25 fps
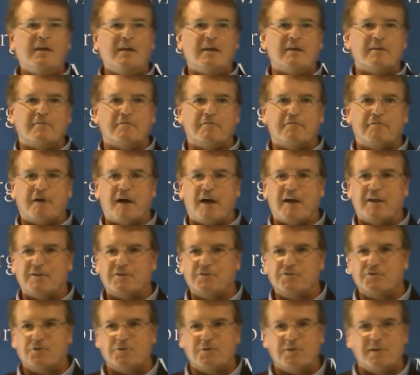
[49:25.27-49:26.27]
and
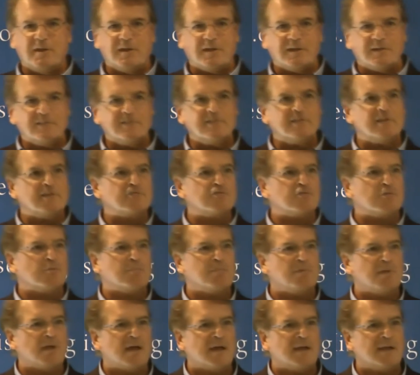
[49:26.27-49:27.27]
fine-tuning and central
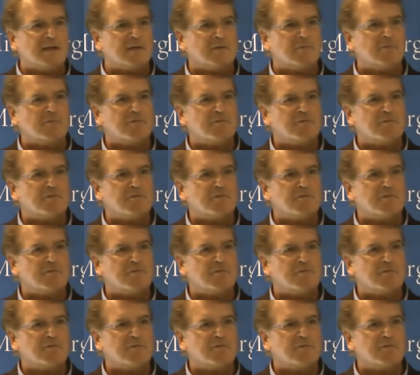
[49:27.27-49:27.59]
planning